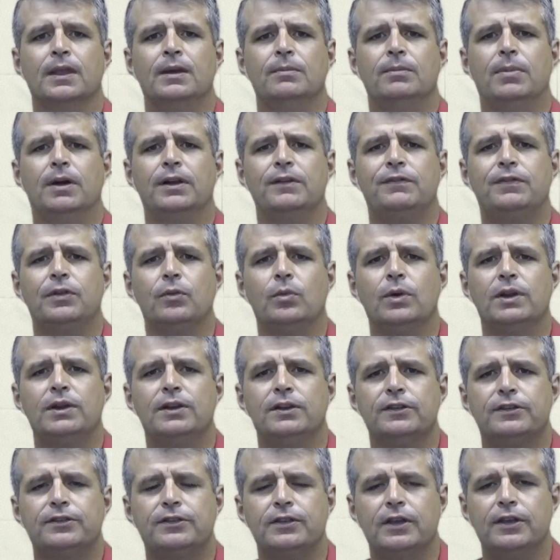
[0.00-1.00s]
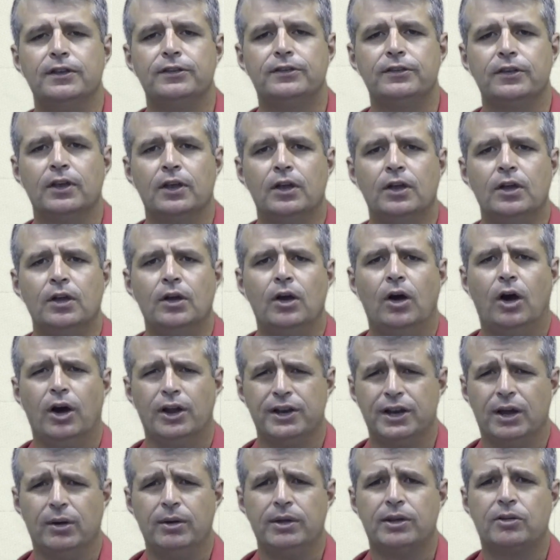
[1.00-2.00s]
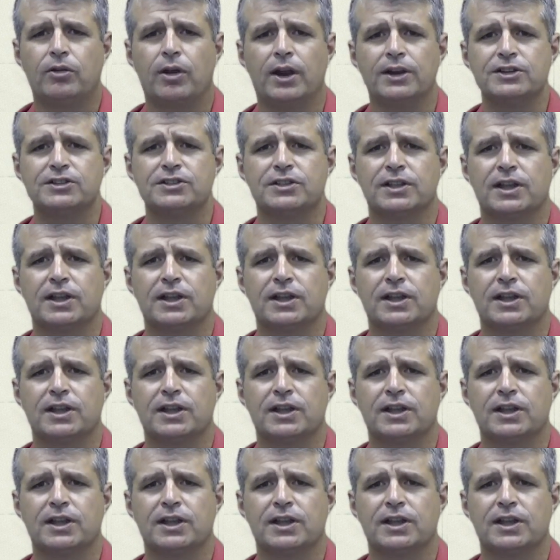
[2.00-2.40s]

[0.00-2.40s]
But if the witness says, "I know he crashed